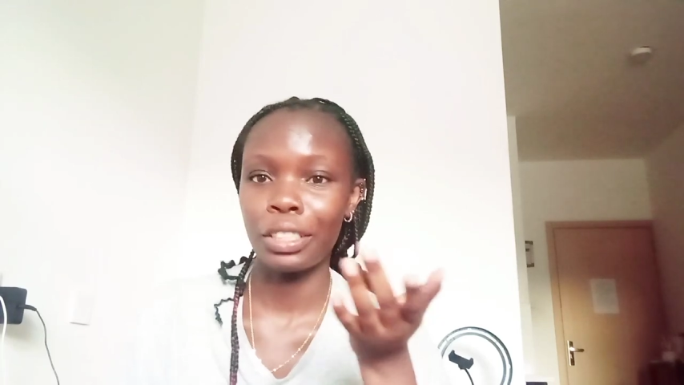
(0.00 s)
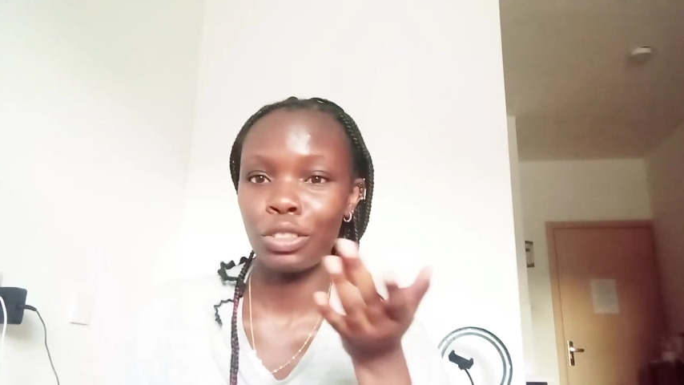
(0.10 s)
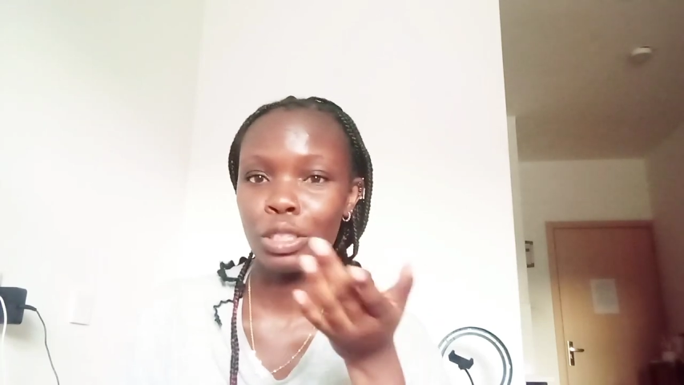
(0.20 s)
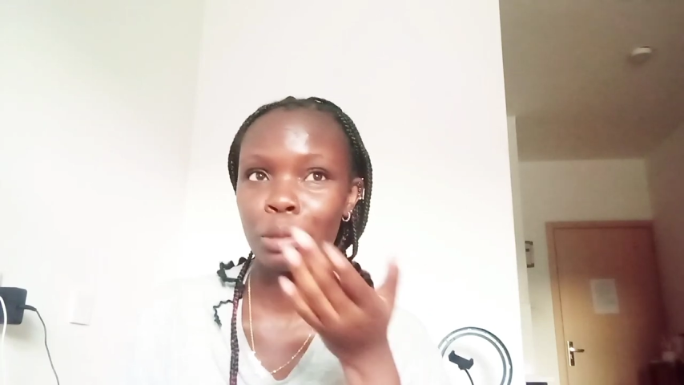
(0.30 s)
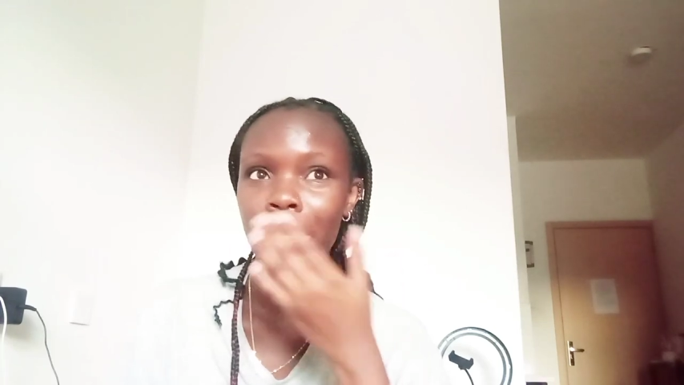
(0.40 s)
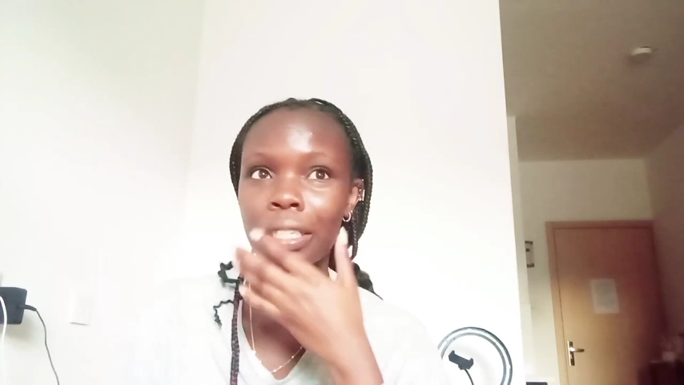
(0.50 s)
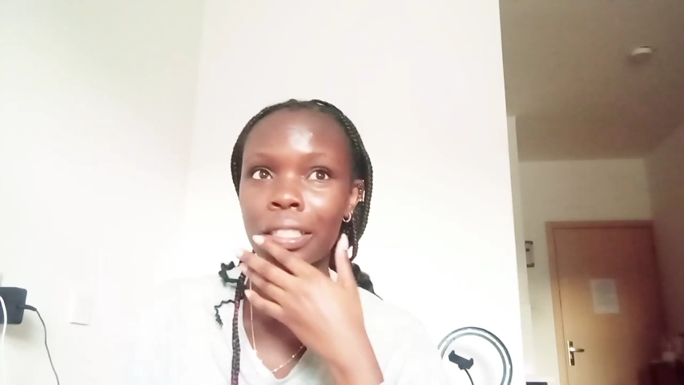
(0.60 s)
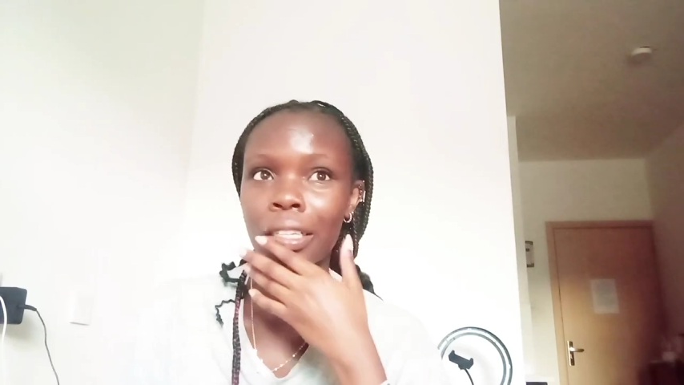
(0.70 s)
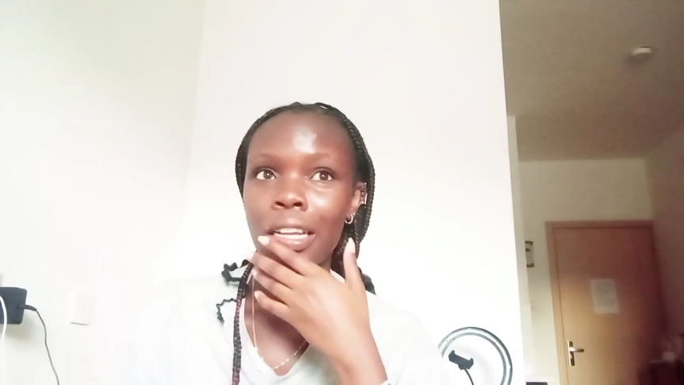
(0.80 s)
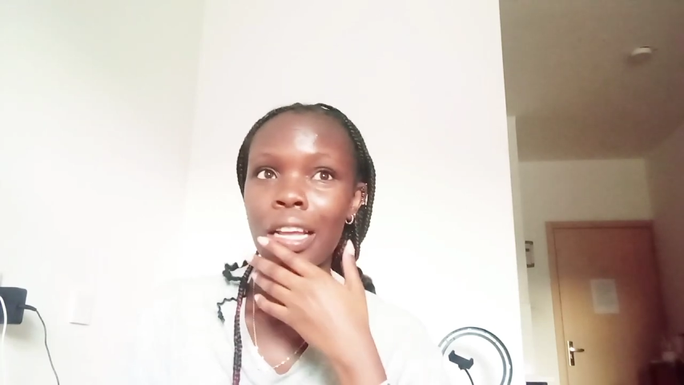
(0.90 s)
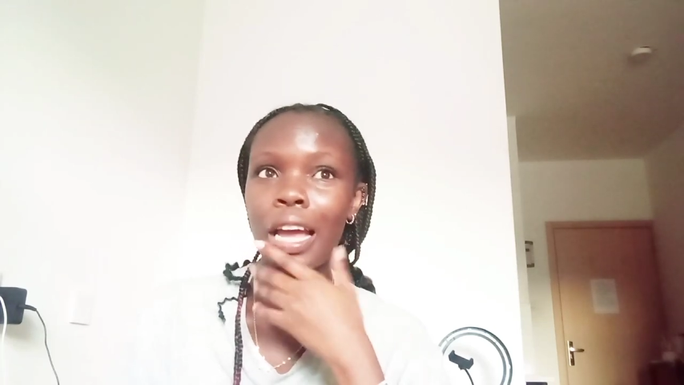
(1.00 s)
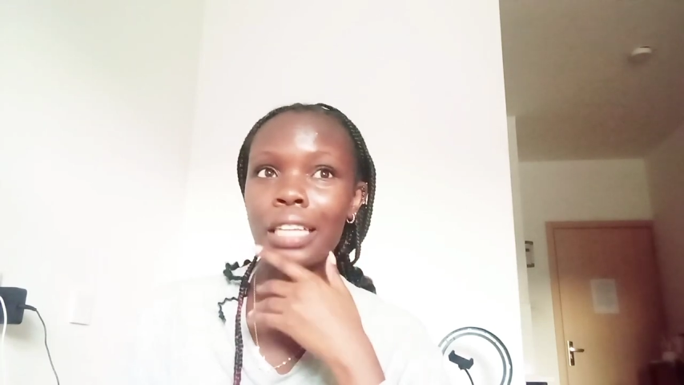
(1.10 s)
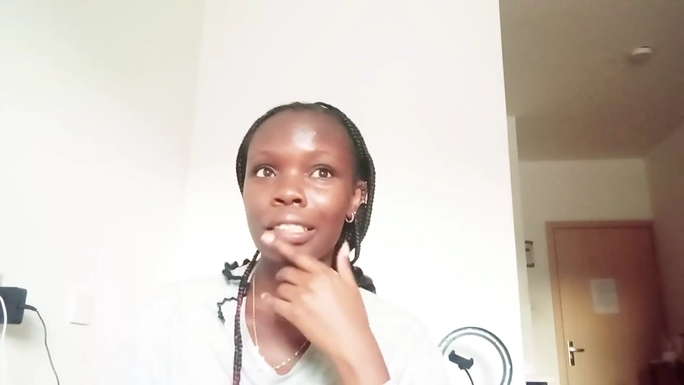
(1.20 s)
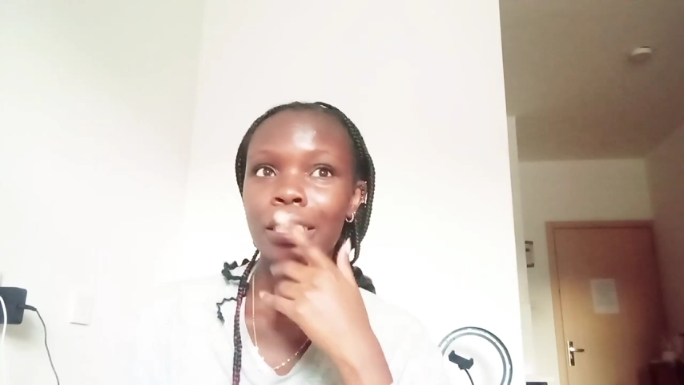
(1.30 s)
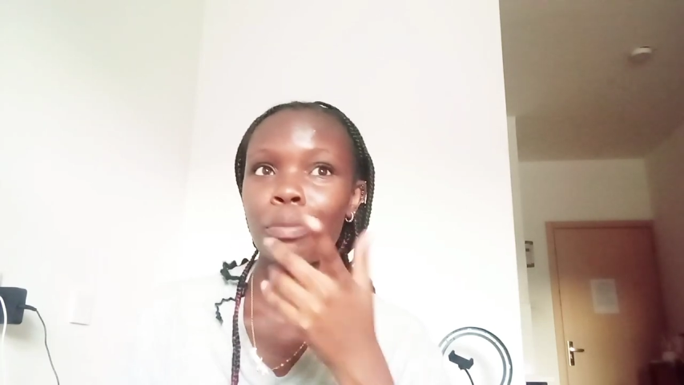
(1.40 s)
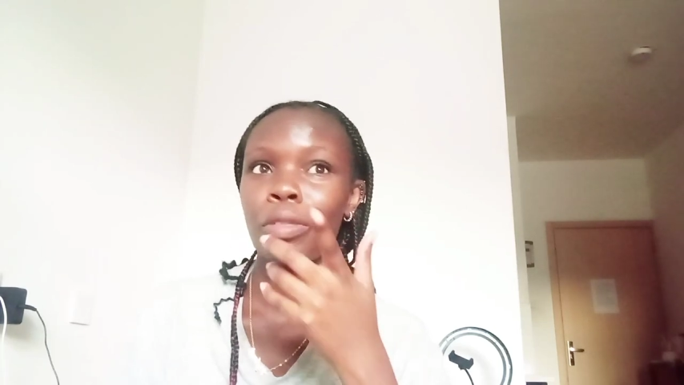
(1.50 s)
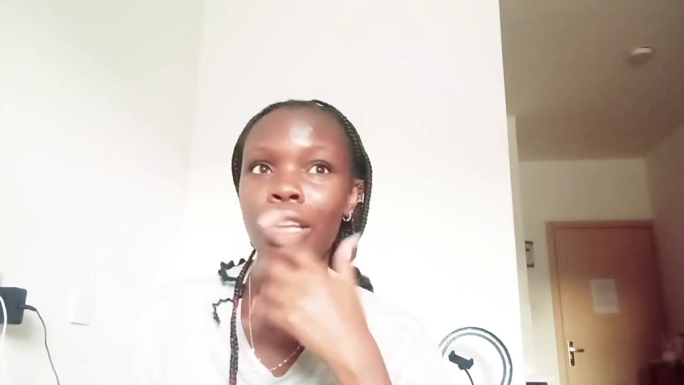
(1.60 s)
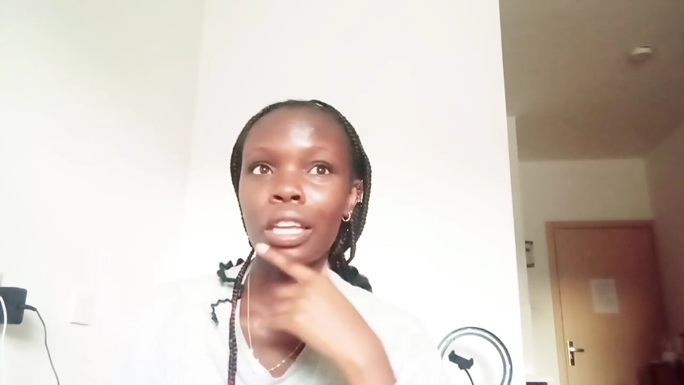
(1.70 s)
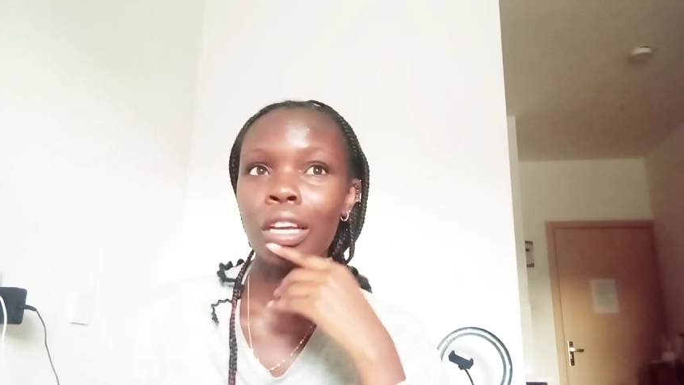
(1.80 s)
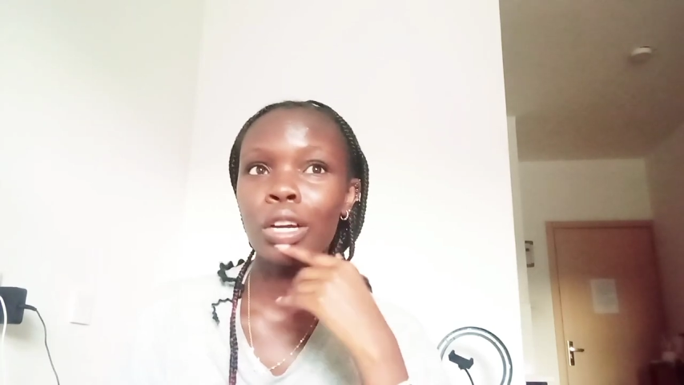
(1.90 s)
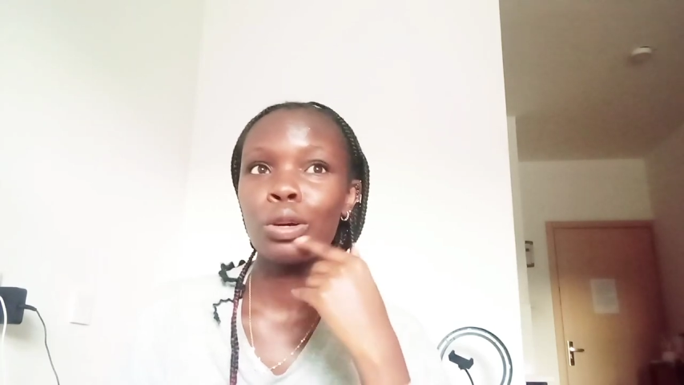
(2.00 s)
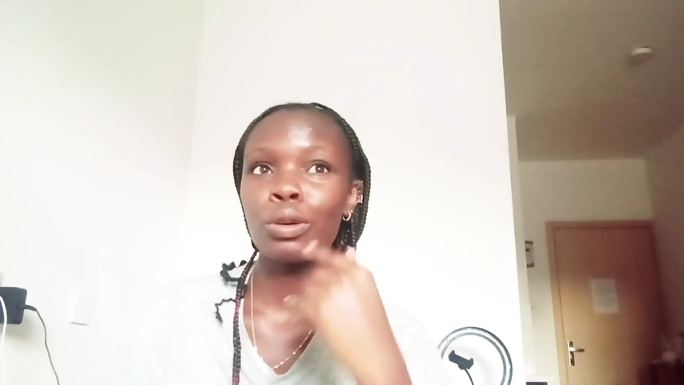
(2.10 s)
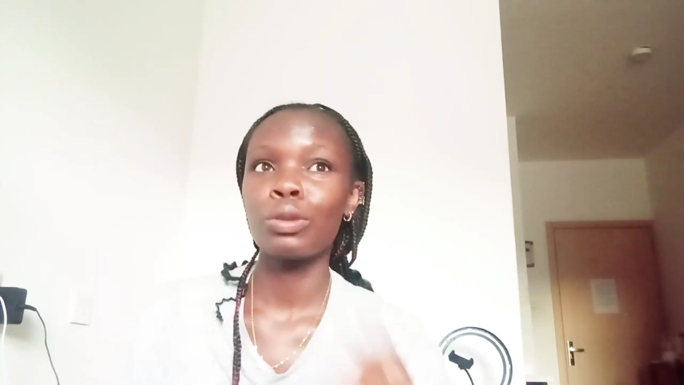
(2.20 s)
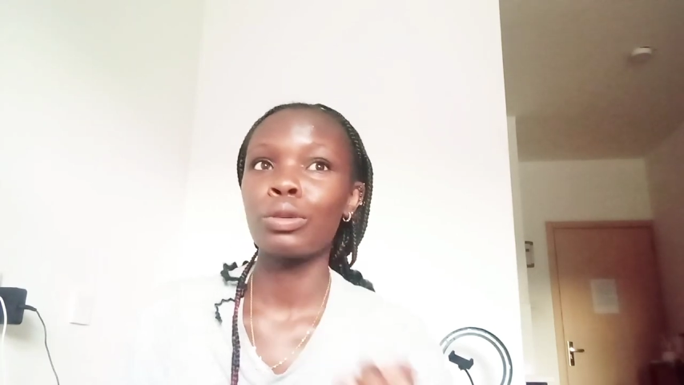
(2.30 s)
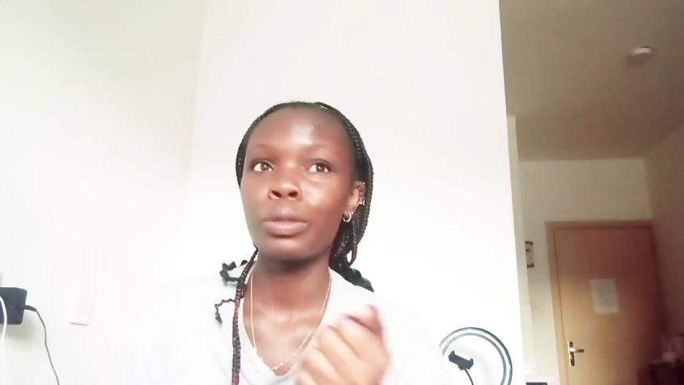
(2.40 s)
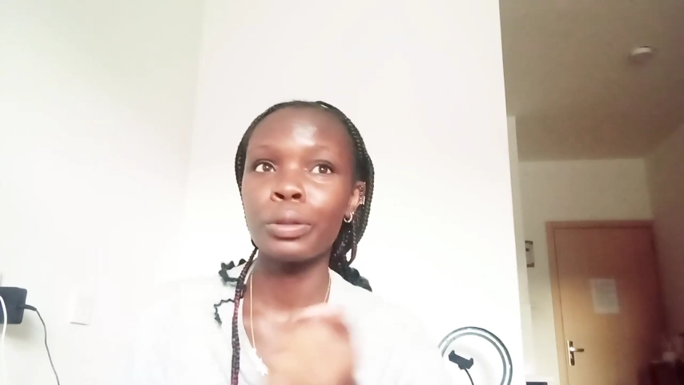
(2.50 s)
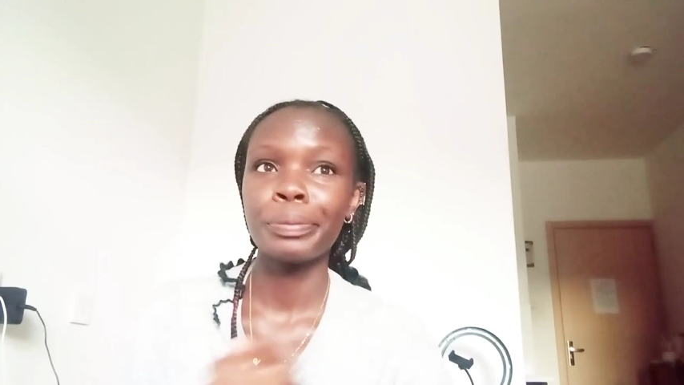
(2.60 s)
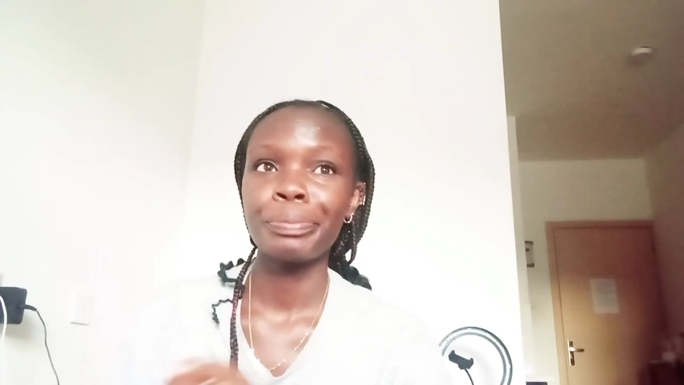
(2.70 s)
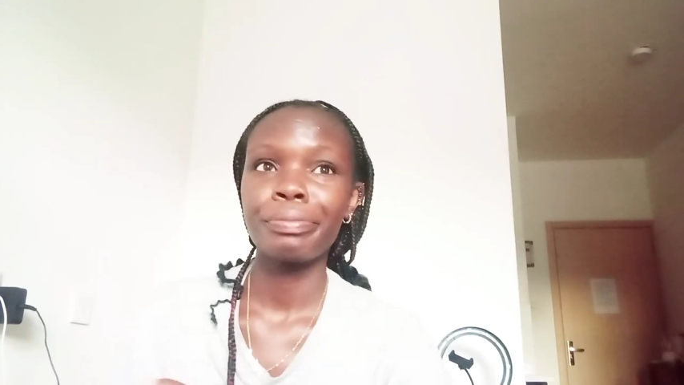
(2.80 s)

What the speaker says: to this place. I just keep thinking, oh,